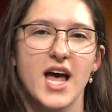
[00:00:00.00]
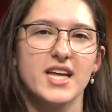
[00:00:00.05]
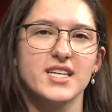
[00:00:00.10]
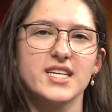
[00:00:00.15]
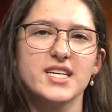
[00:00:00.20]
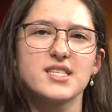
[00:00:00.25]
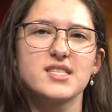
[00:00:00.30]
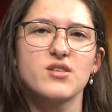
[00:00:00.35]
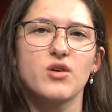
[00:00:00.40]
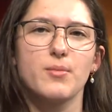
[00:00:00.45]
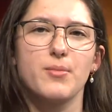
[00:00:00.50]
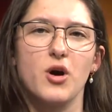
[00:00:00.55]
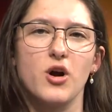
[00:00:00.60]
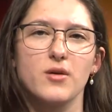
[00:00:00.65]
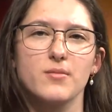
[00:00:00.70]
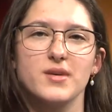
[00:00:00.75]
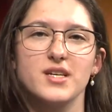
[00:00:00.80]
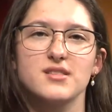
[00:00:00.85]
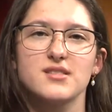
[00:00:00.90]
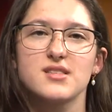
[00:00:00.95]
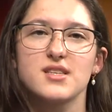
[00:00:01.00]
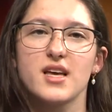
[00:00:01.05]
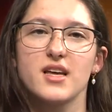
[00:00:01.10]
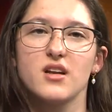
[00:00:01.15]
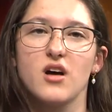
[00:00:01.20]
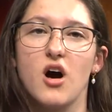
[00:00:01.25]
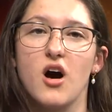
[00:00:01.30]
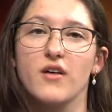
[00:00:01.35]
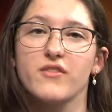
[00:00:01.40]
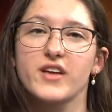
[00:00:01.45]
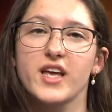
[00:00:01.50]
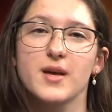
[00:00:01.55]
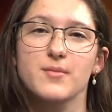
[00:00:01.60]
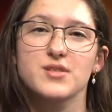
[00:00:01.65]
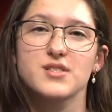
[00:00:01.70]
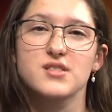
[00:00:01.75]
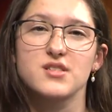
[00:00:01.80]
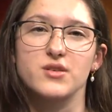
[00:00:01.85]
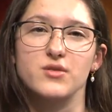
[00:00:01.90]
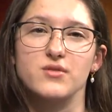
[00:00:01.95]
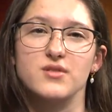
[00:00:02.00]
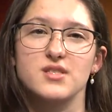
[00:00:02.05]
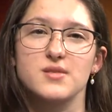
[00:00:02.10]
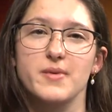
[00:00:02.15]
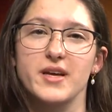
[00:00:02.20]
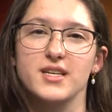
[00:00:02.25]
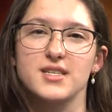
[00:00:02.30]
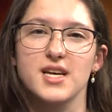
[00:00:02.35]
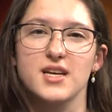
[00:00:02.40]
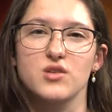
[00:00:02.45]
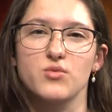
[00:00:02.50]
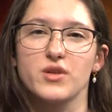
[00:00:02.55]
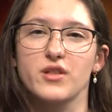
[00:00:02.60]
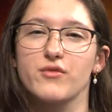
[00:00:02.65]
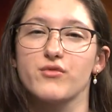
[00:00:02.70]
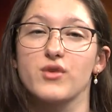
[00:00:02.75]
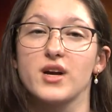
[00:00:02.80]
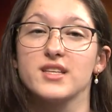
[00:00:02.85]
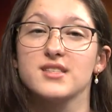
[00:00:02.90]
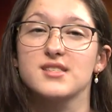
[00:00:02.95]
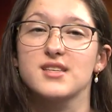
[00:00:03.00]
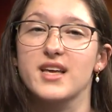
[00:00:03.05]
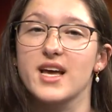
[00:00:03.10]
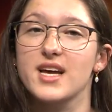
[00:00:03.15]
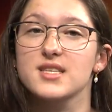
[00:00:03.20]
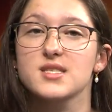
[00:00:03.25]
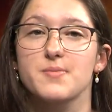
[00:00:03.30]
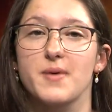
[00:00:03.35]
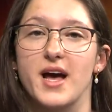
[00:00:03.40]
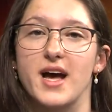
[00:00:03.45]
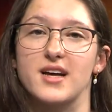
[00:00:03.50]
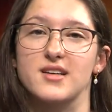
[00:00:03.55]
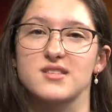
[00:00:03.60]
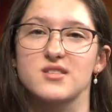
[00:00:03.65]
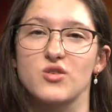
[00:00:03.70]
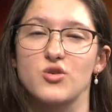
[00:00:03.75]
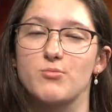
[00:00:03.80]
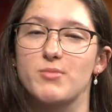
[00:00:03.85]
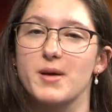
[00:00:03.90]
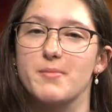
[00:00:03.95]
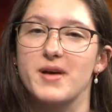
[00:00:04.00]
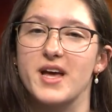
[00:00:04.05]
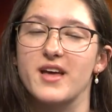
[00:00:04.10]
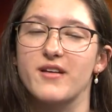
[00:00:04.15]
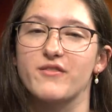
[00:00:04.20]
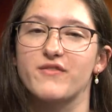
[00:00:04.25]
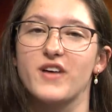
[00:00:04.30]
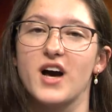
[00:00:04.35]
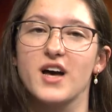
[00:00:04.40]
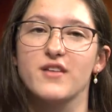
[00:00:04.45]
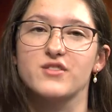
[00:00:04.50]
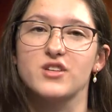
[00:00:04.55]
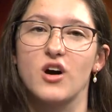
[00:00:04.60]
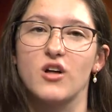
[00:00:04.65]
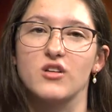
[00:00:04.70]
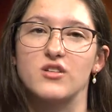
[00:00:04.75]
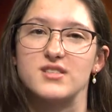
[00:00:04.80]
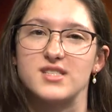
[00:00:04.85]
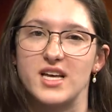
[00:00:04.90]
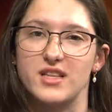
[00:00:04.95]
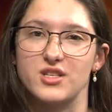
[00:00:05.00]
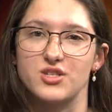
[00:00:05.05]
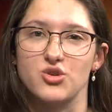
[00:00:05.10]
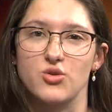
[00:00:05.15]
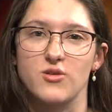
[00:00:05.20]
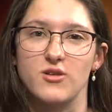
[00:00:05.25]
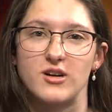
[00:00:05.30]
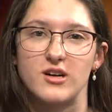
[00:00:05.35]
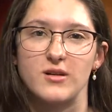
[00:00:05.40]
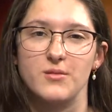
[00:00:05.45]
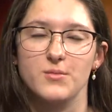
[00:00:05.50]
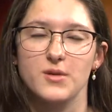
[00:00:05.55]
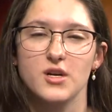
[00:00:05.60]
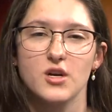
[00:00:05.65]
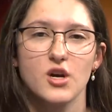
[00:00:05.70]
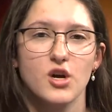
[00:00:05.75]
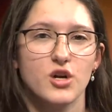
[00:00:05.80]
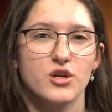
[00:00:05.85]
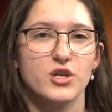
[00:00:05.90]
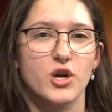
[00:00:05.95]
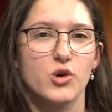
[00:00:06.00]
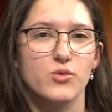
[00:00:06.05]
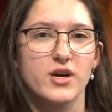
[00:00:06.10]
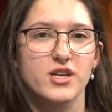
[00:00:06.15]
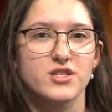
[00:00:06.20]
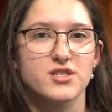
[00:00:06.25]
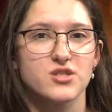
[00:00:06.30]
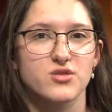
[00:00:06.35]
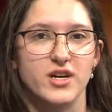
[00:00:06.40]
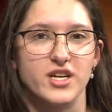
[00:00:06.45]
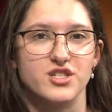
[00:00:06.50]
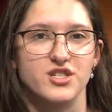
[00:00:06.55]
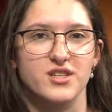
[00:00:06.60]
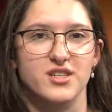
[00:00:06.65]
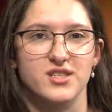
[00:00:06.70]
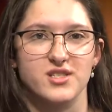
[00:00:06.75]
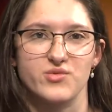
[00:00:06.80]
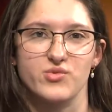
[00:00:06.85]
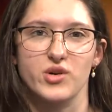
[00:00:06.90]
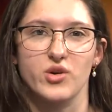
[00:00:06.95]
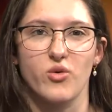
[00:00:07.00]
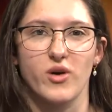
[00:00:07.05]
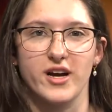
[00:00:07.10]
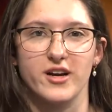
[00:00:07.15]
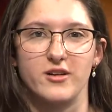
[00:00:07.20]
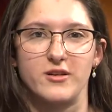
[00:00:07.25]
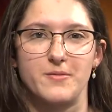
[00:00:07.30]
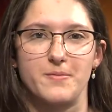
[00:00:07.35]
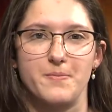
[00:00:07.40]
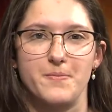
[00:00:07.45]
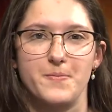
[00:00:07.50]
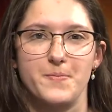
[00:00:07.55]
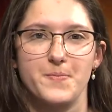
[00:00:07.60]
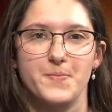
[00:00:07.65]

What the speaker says: NDSU apartments and off-campus students may attend with a friend's guest pass or by paying $5 at the door. No registration is required.